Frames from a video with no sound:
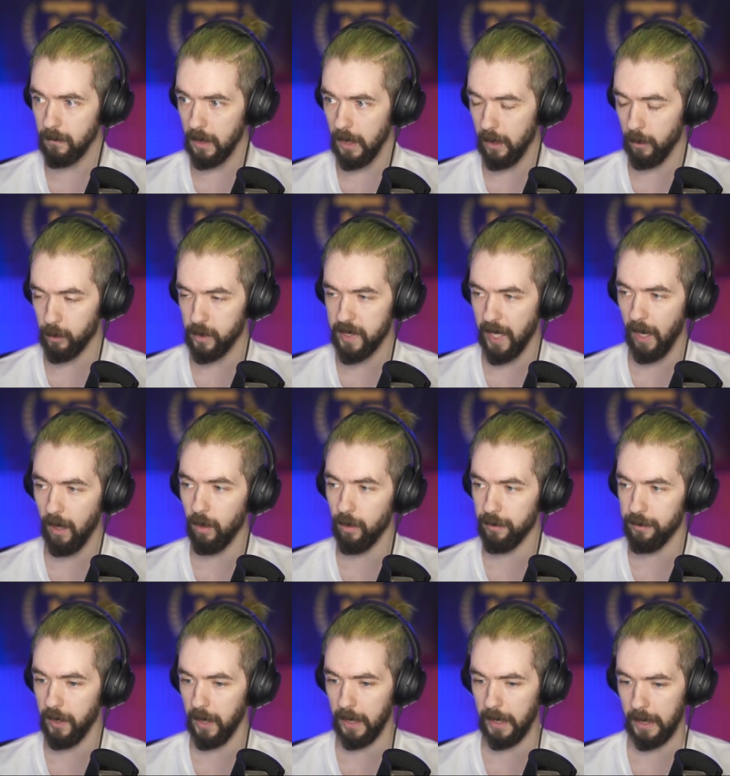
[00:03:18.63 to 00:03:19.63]
And it was
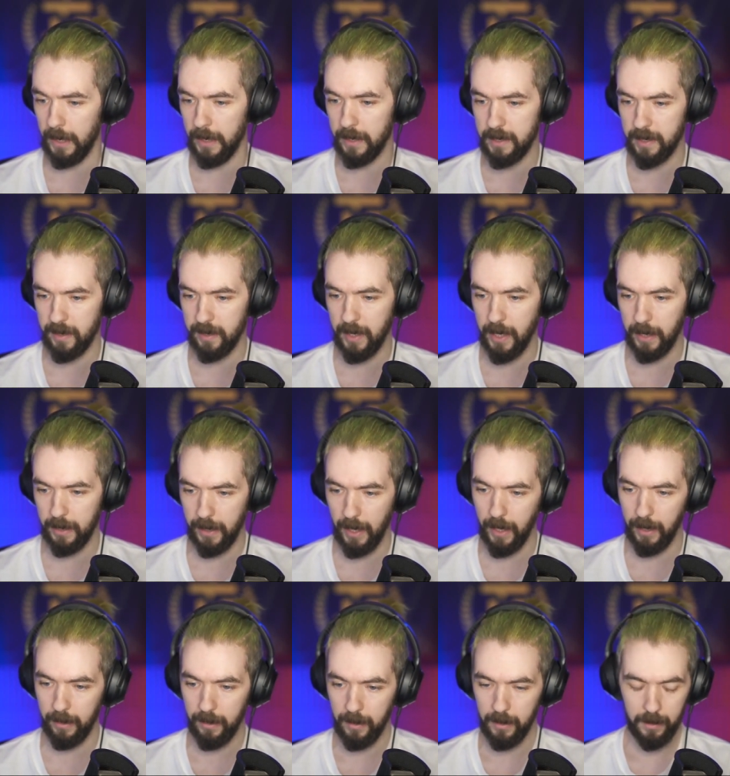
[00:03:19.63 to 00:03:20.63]
terrifying. And to think
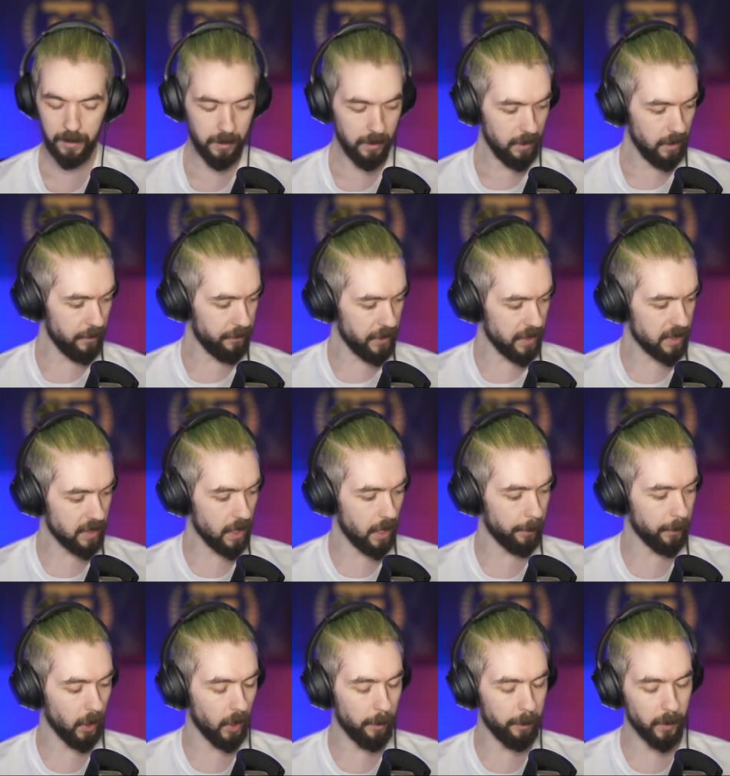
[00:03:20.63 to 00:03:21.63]
that if I
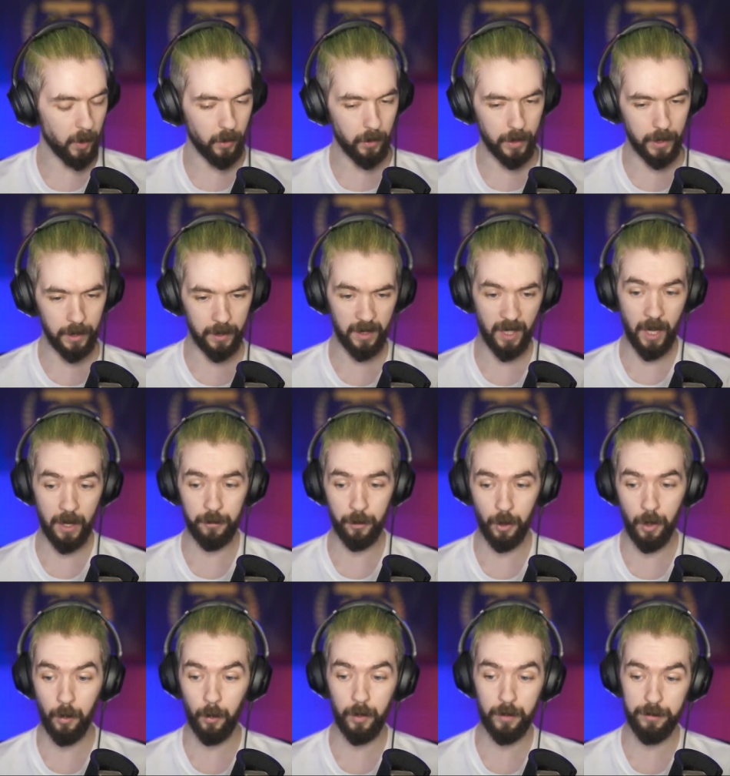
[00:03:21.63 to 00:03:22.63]
stopped uploading,
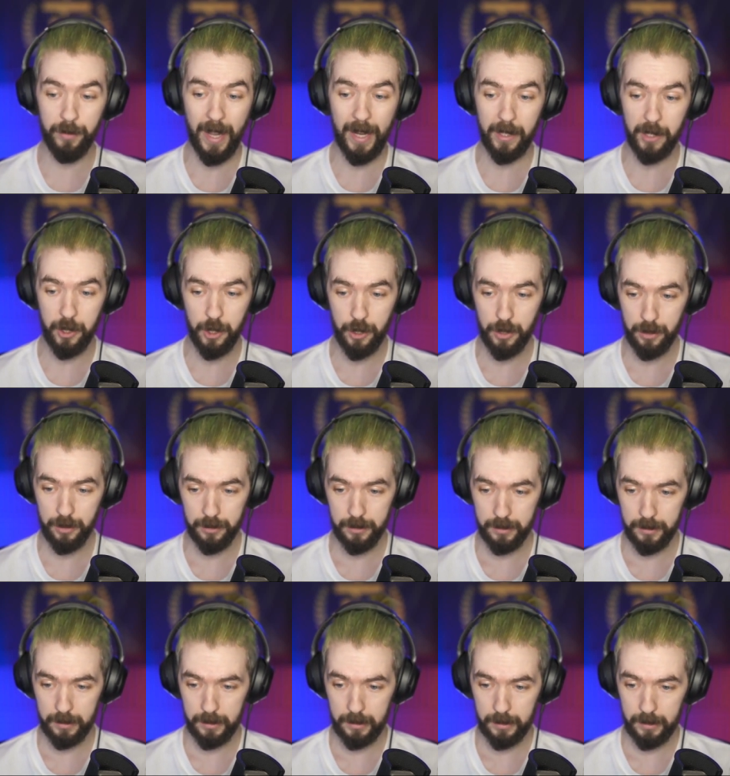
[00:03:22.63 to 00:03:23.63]
everyone would vanish
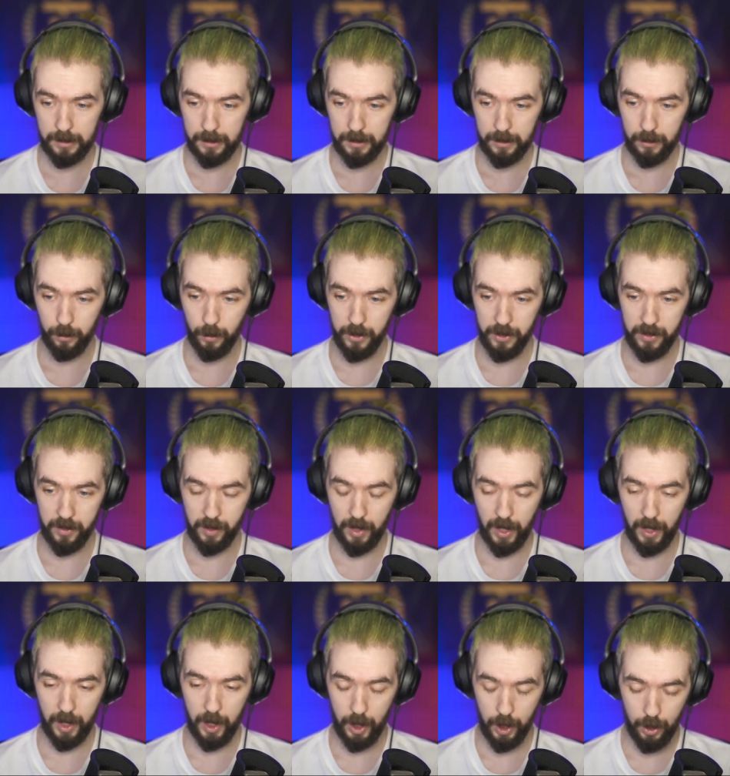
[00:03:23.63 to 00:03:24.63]
was
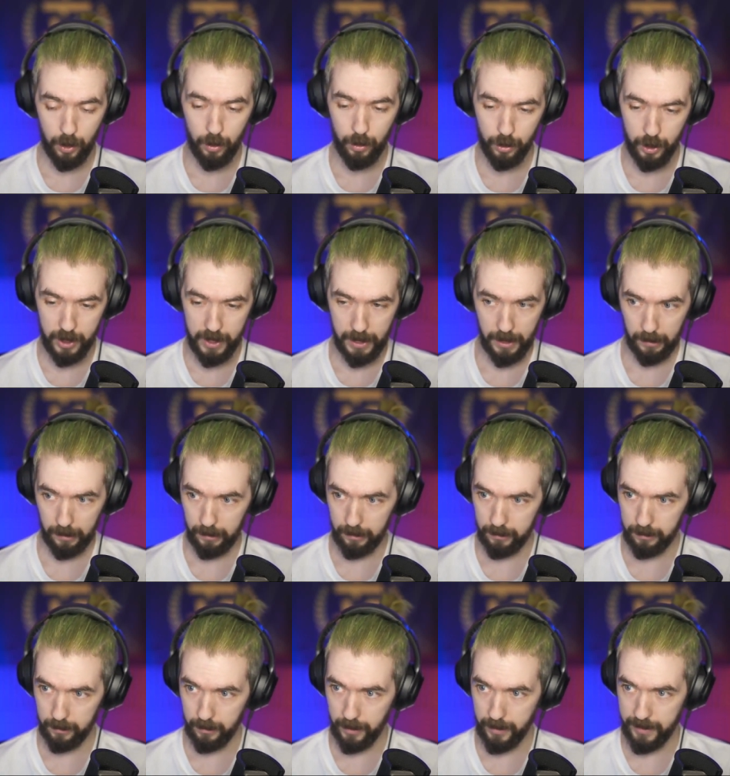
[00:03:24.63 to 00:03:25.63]
a huge deal.
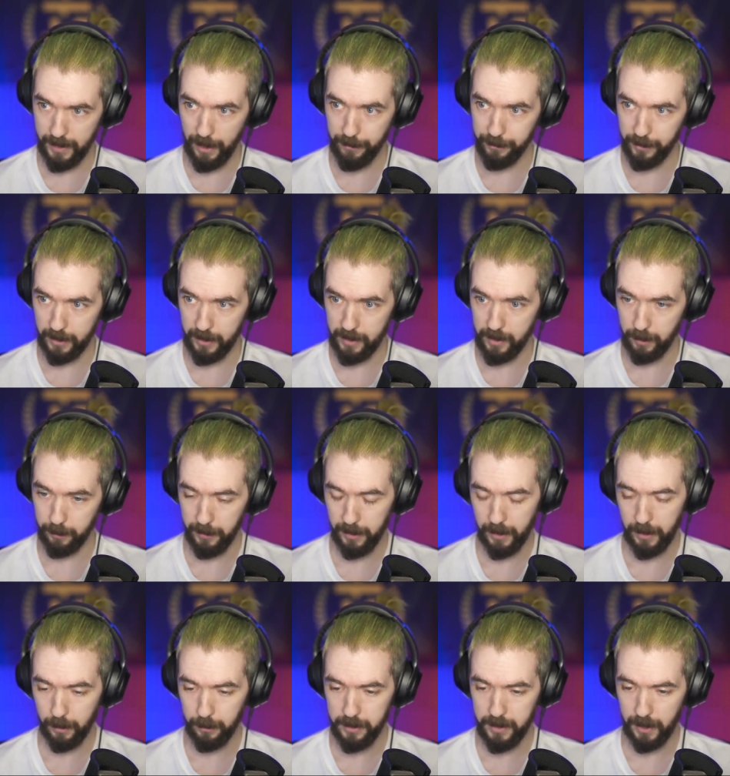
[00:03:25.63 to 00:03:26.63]
And definitely something
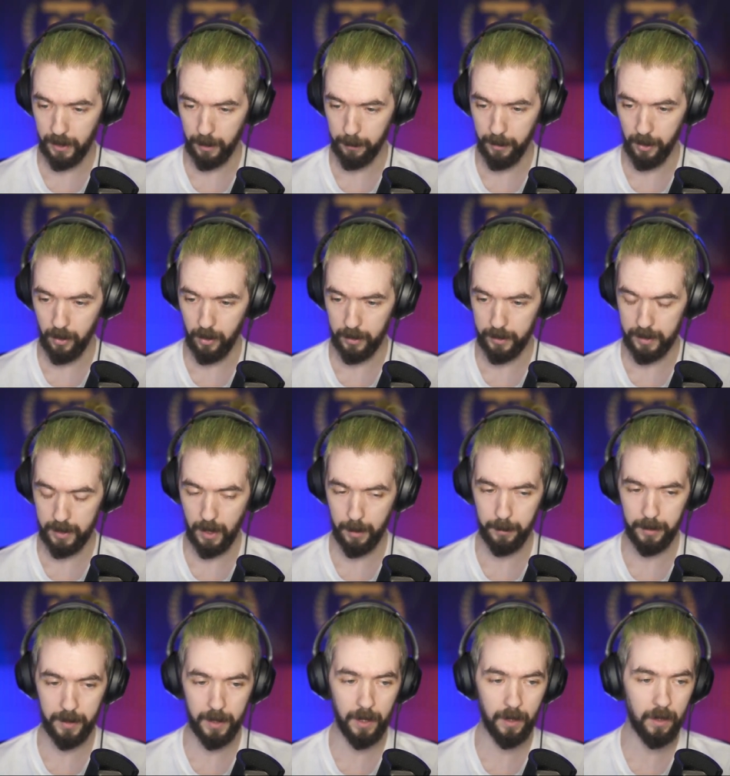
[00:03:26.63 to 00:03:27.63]
that I was thinking about all the
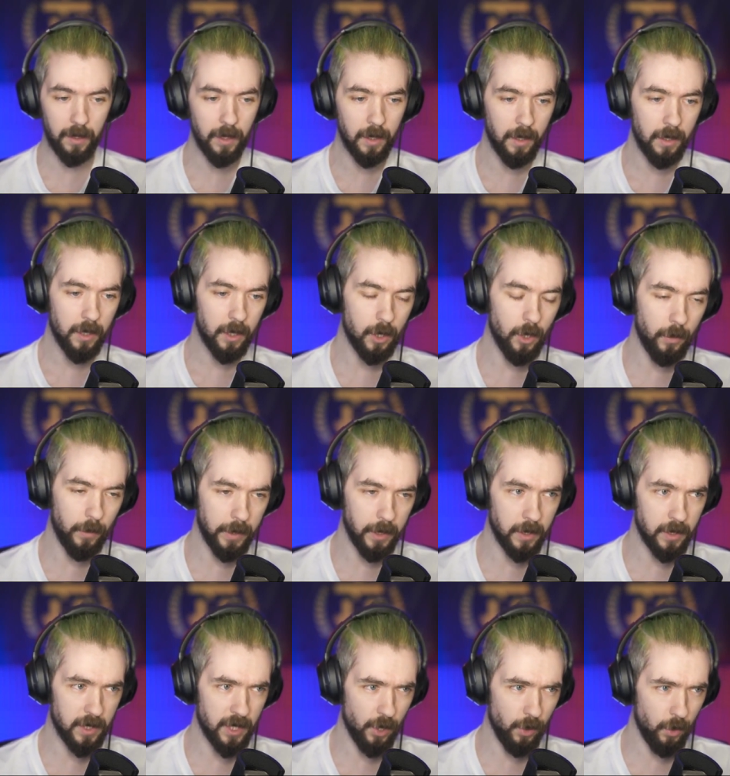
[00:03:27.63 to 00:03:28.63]
time. And then going
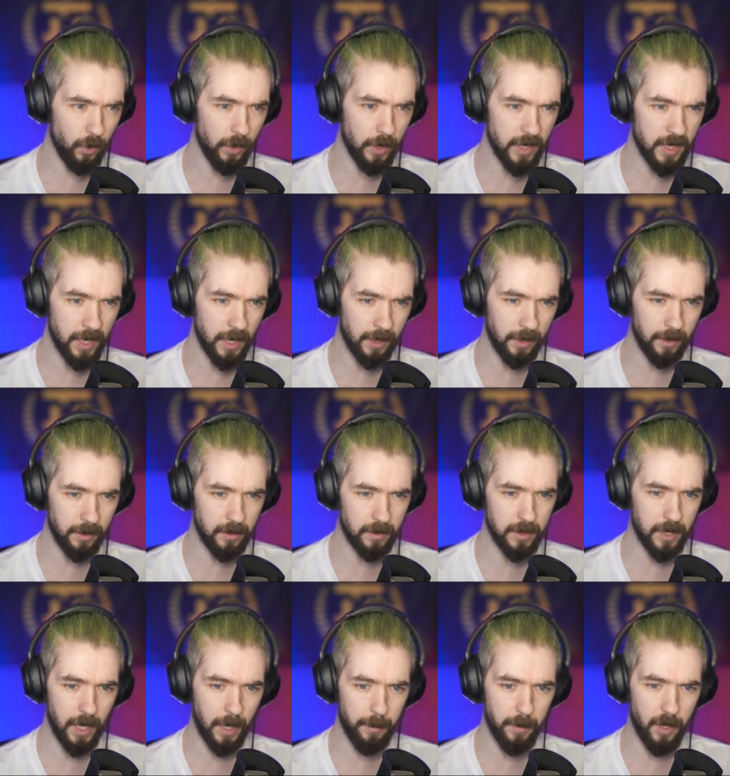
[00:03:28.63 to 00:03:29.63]
on tour and taking
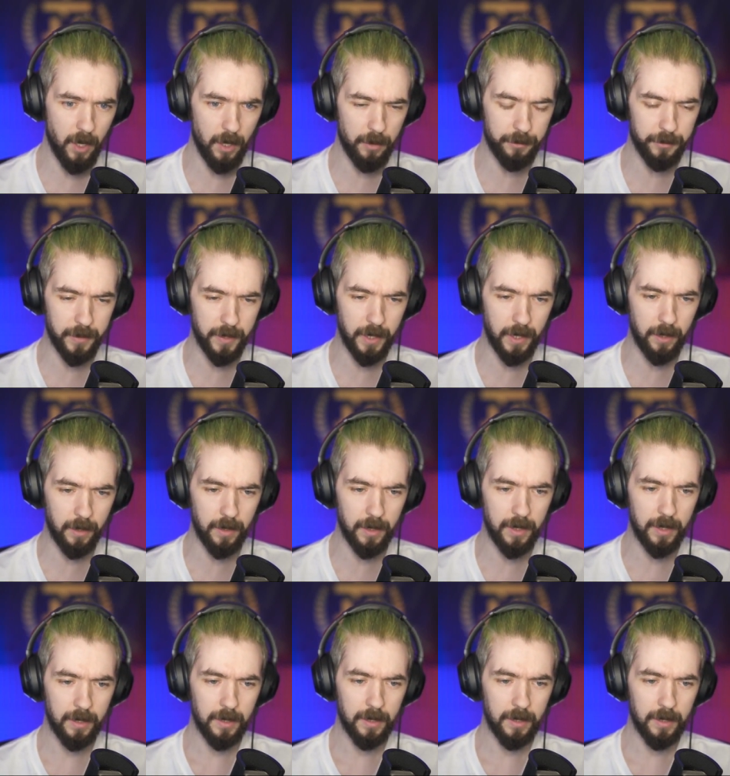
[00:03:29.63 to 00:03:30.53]
time off and then